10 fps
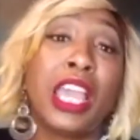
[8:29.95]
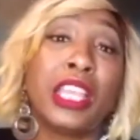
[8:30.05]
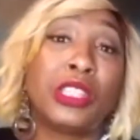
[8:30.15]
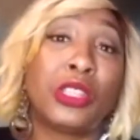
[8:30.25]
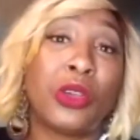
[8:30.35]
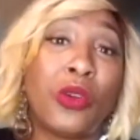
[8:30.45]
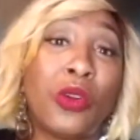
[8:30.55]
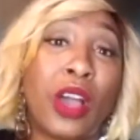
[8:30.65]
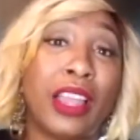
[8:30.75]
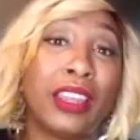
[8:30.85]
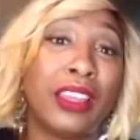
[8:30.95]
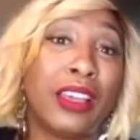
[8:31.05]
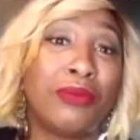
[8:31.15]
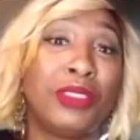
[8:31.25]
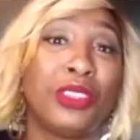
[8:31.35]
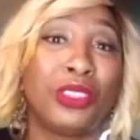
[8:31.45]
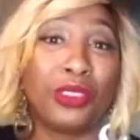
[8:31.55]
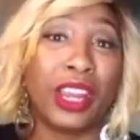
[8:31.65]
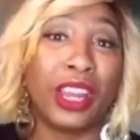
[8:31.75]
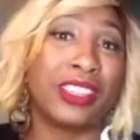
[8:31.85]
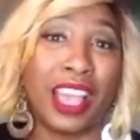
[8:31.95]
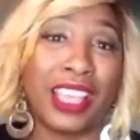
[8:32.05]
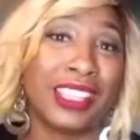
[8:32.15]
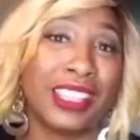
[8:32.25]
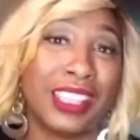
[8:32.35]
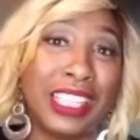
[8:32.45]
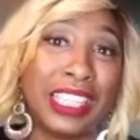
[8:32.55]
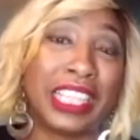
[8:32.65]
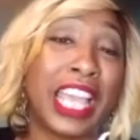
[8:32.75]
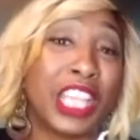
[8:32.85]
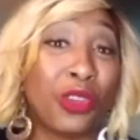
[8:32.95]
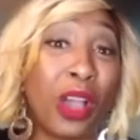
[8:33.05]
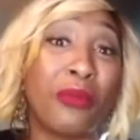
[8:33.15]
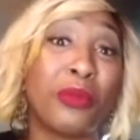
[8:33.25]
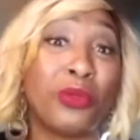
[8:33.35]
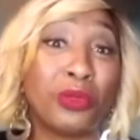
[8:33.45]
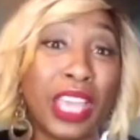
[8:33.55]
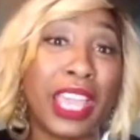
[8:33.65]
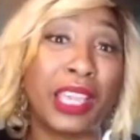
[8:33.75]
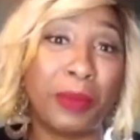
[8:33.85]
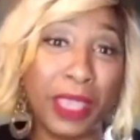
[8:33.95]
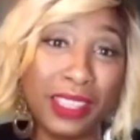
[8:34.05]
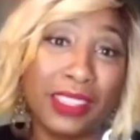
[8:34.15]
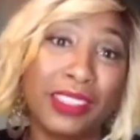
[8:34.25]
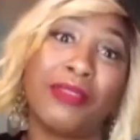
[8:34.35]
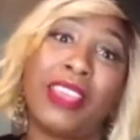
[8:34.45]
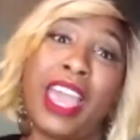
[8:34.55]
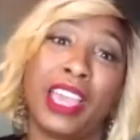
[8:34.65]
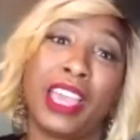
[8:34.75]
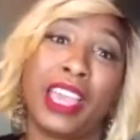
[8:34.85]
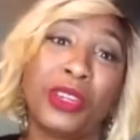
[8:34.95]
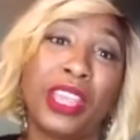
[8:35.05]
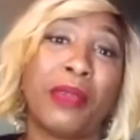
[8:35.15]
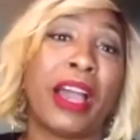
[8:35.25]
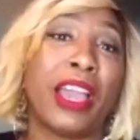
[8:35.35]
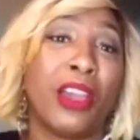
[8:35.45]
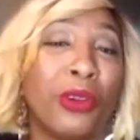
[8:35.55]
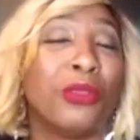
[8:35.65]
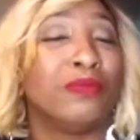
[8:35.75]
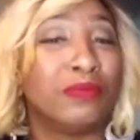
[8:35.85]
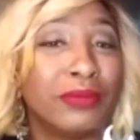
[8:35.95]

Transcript: And so I love to strategize and things like that. So I will take pieces of that and create my own.